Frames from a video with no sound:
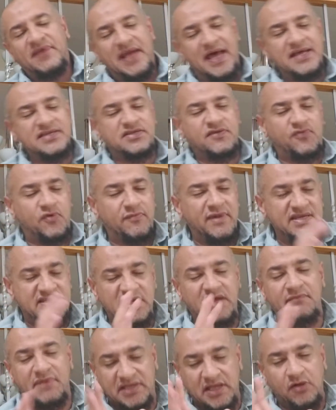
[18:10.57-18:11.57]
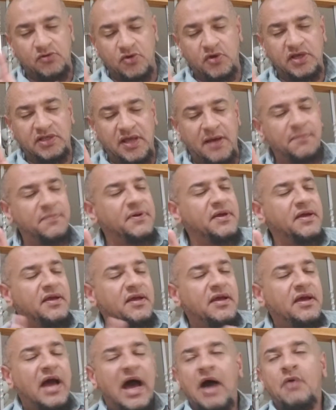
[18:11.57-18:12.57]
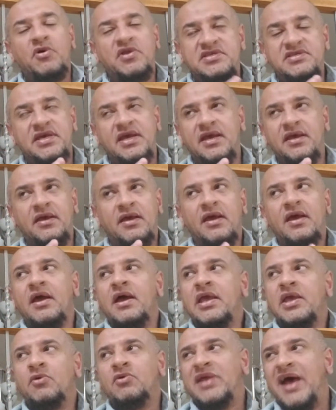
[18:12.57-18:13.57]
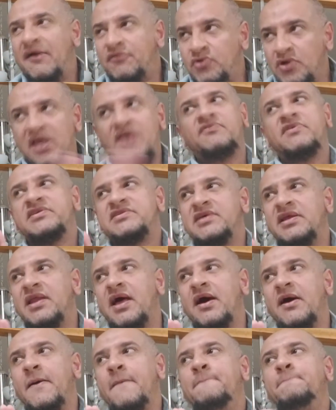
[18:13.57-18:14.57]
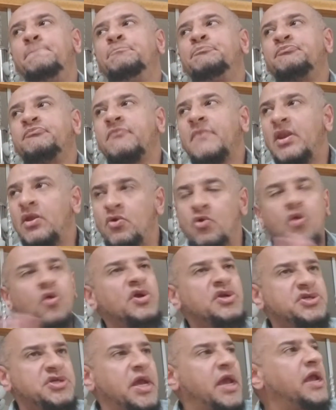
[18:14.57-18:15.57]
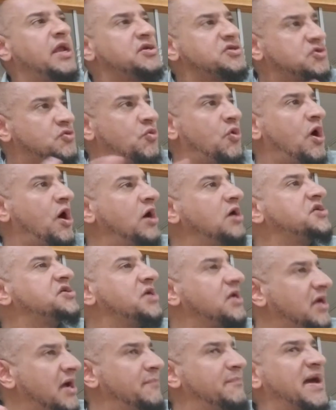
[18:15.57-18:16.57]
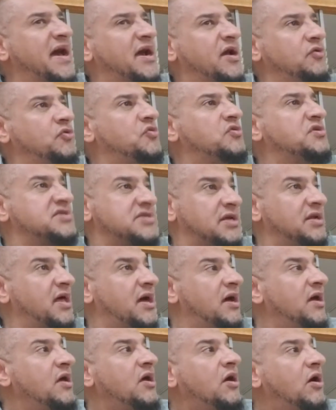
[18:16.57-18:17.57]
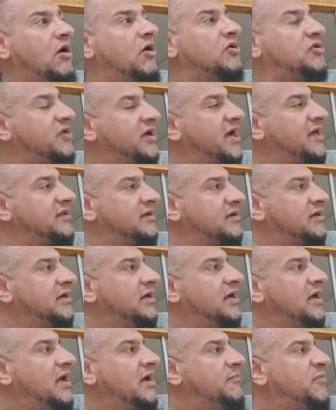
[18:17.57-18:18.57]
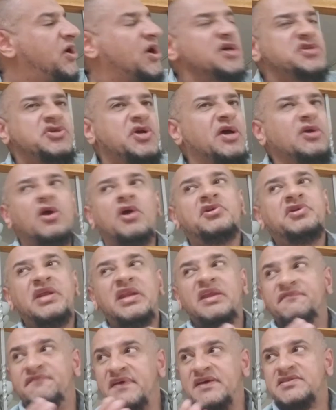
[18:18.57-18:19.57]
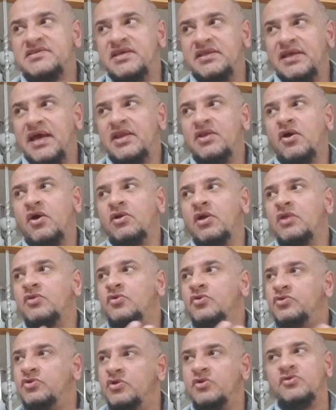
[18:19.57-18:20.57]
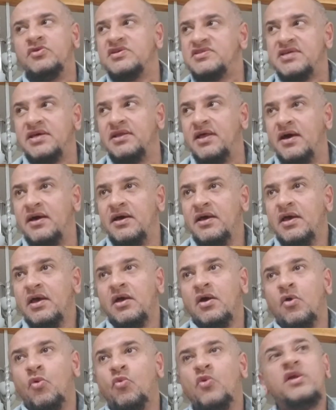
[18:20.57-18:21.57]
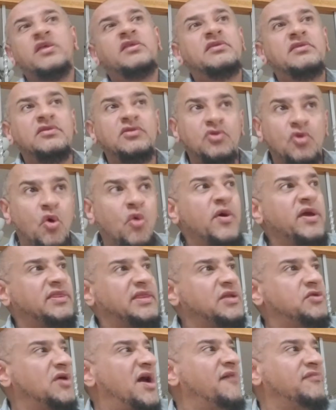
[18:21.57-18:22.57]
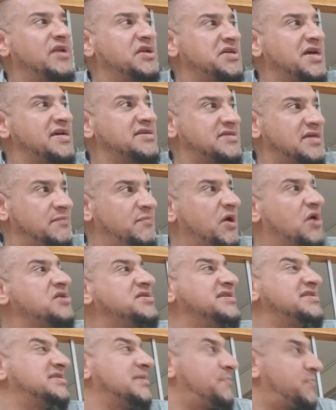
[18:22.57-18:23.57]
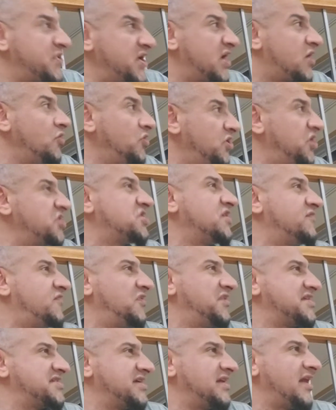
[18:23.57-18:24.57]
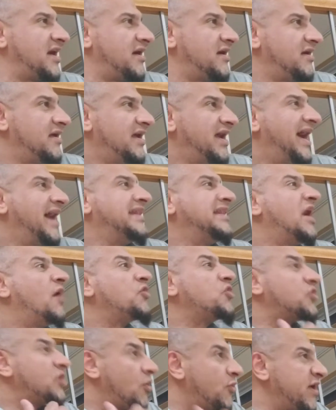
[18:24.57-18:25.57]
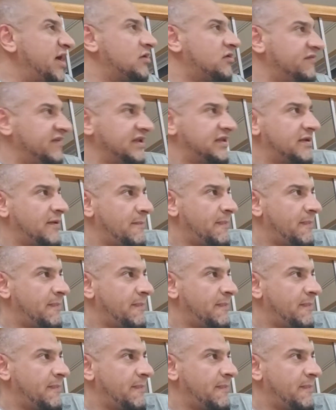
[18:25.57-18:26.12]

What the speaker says: answer for myself, but I'll look it up, I would say you would have to leave the salah, go and change, wash, and come back and do the salah altogether. Because you cannot really fix it, and you cannot continue the salah with knowing that you have najasa, because it's a precondition for the salah, and now you're aware of it.